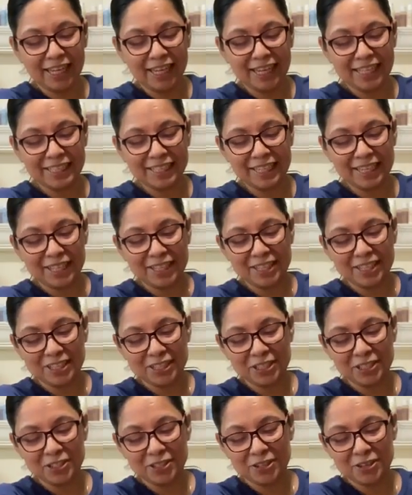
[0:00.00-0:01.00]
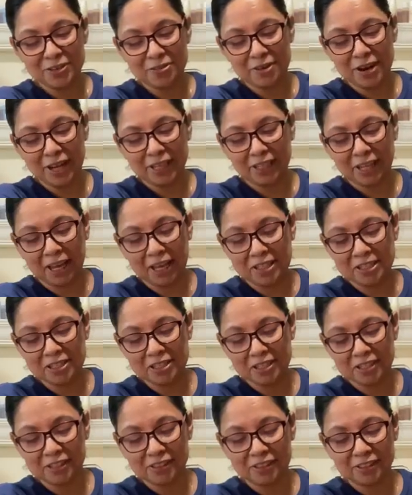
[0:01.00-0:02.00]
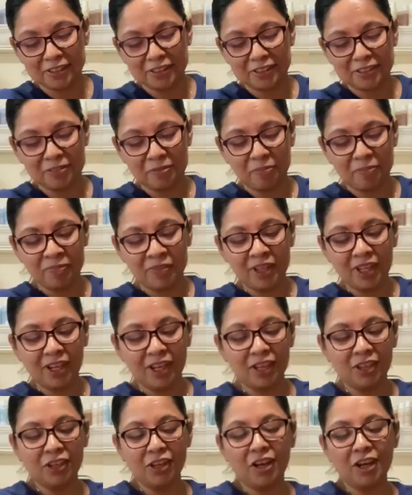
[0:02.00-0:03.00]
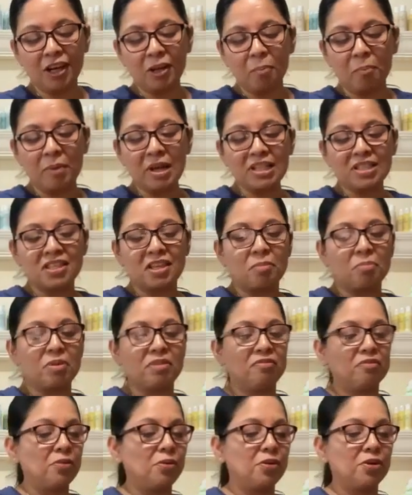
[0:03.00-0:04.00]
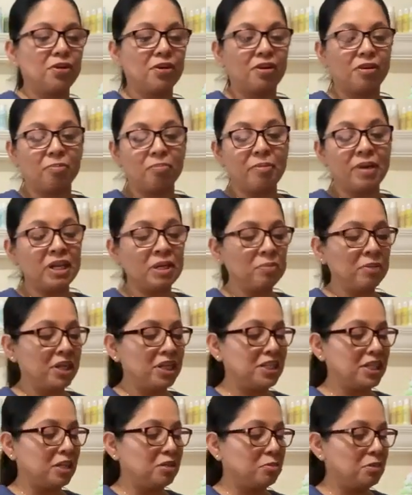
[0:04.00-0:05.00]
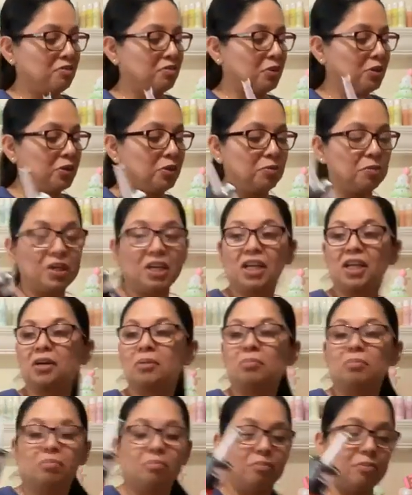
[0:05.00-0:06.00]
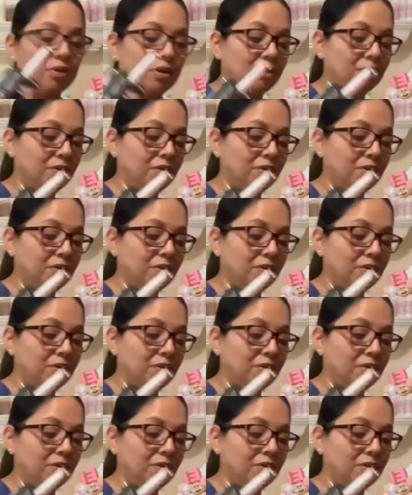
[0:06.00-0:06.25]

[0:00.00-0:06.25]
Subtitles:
Like I said, there's no correct answer. And you're gonna mess up before, many, many times before you become,